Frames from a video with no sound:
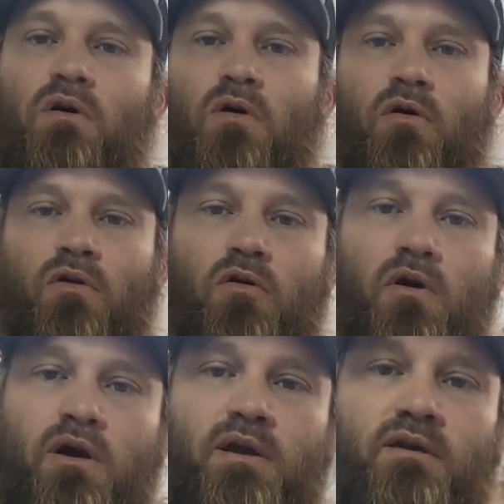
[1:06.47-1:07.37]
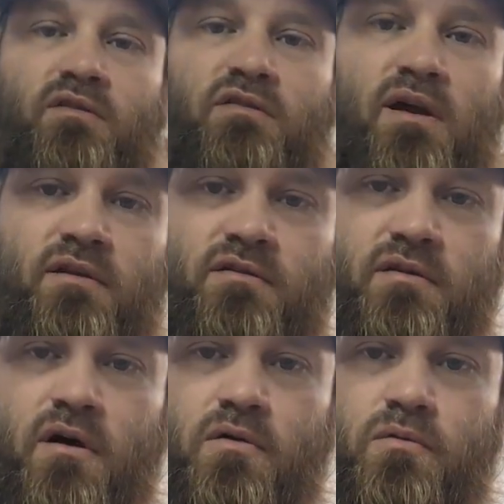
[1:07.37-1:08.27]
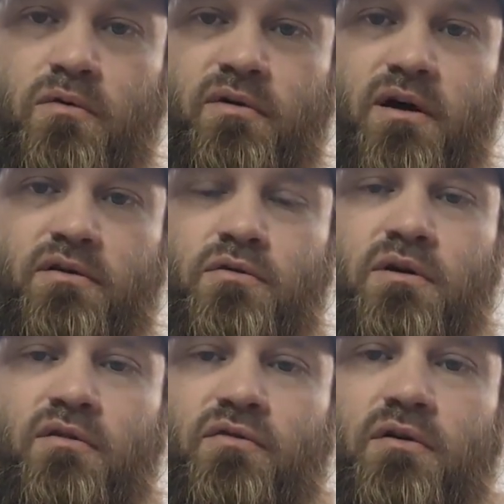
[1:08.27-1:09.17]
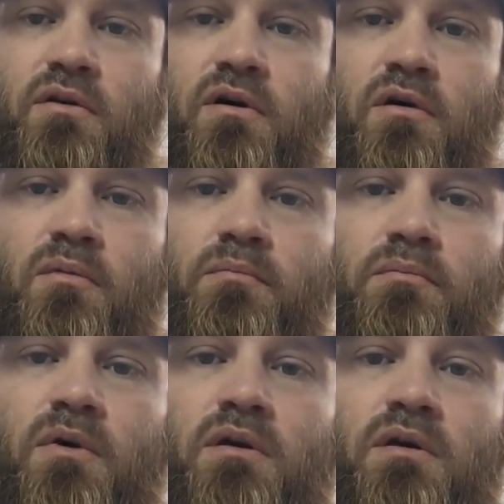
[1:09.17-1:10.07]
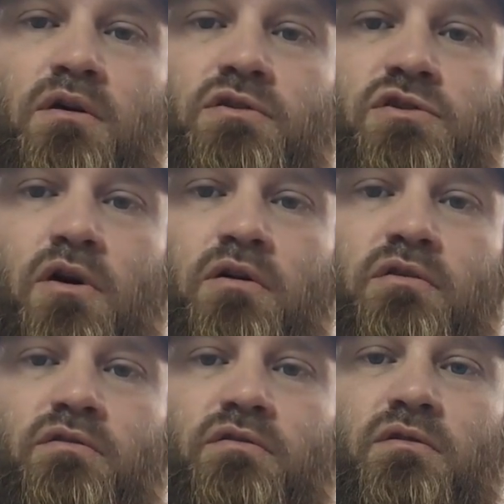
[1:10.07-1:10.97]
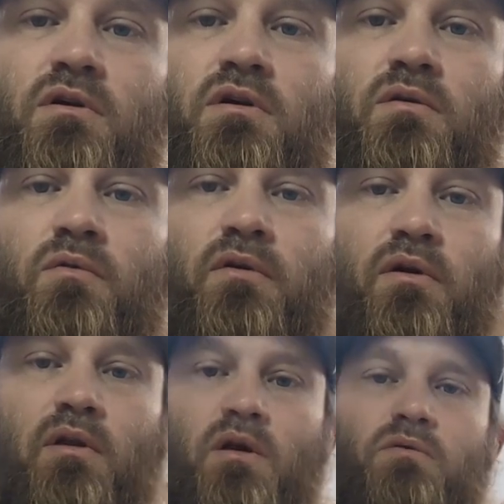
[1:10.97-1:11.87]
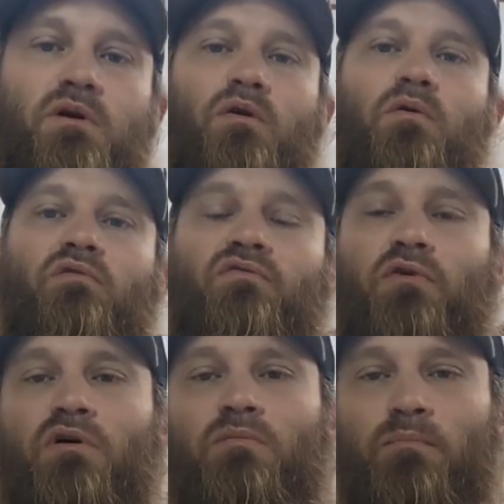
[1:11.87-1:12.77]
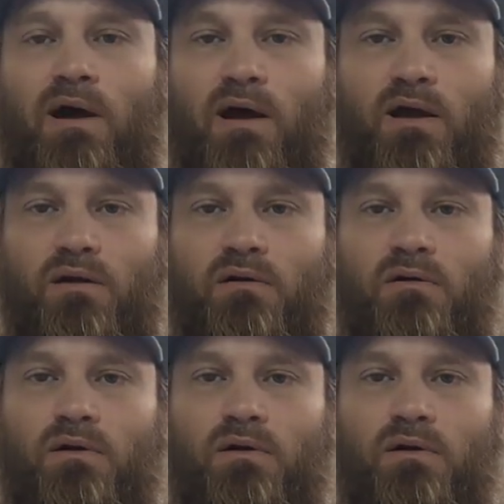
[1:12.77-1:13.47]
are gray and sandstone. We've got two different shirts with our logo on front and back.